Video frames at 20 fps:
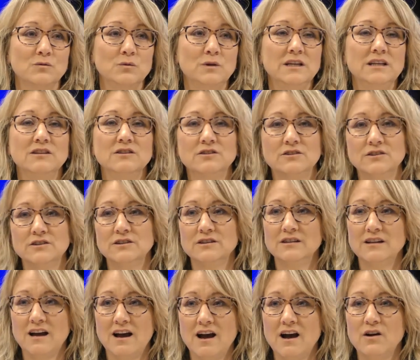
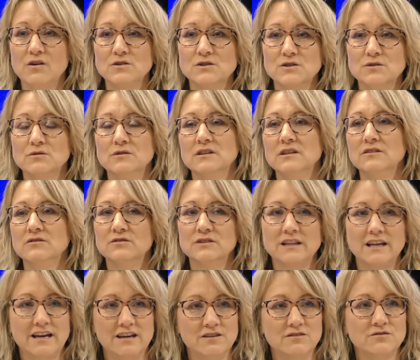learn how to live
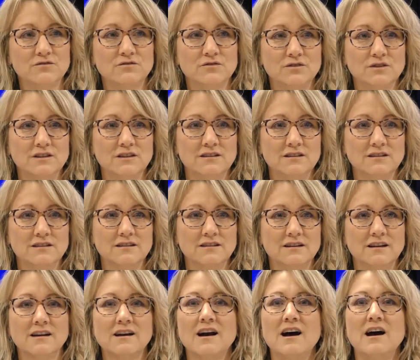life
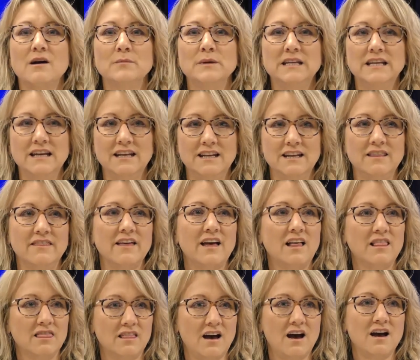accommodating
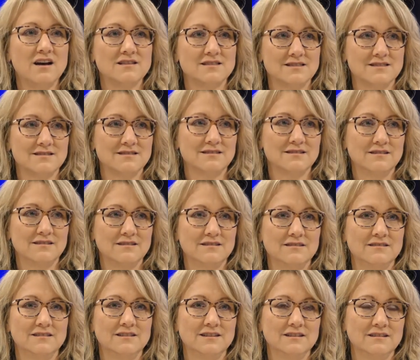that loss.
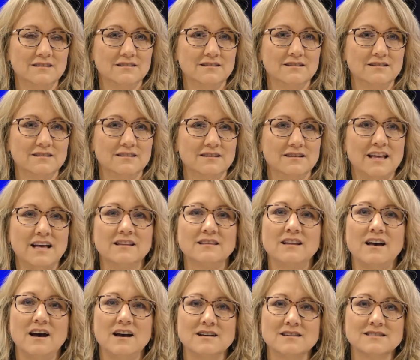That
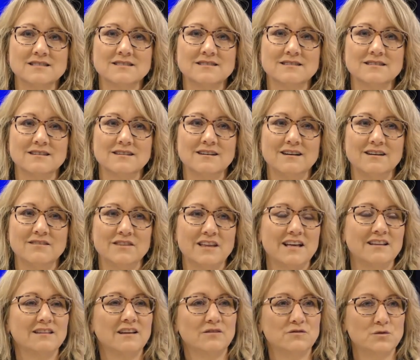loss of
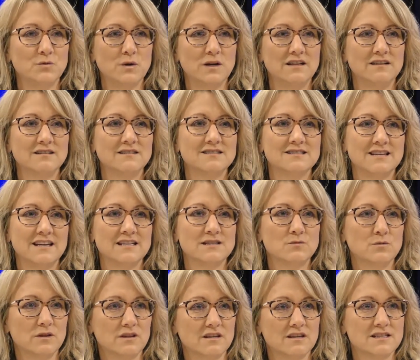that loved one
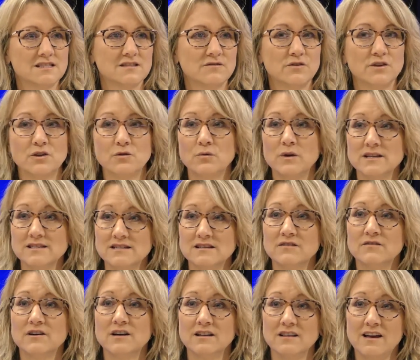stays with us for the
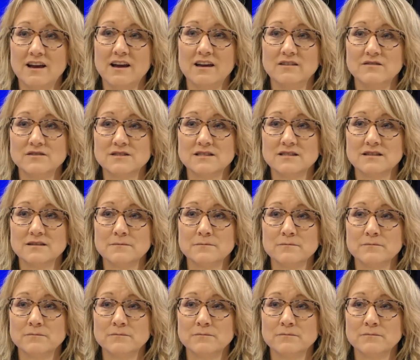rest of our lives.